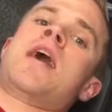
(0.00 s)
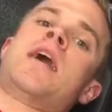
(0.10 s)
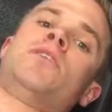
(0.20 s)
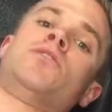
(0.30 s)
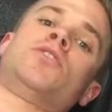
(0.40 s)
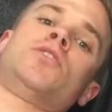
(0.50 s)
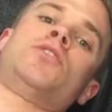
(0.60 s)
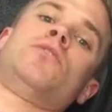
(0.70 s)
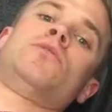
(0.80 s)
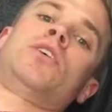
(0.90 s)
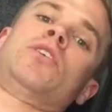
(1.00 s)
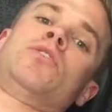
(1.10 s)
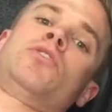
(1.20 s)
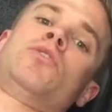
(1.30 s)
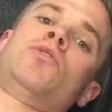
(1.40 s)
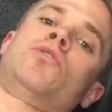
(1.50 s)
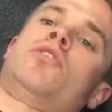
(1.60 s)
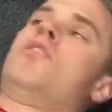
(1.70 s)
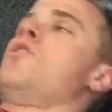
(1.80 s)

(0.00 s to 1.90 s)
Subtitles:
and you're just using your shoulder